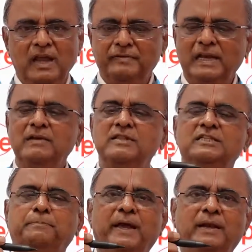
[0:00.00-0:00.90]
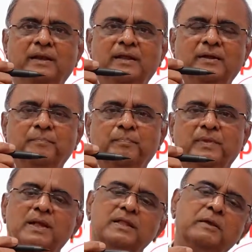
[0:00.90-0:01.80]
If I leave this pen,
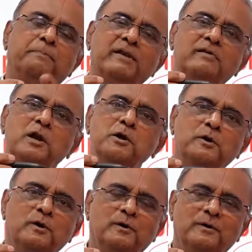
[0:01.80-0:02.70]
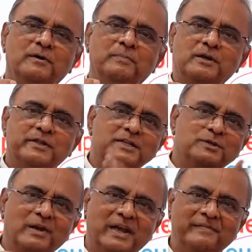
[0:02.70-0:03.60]
the pen will not grow because there is
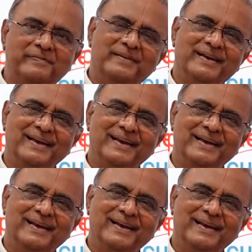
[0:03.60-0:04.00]
no life.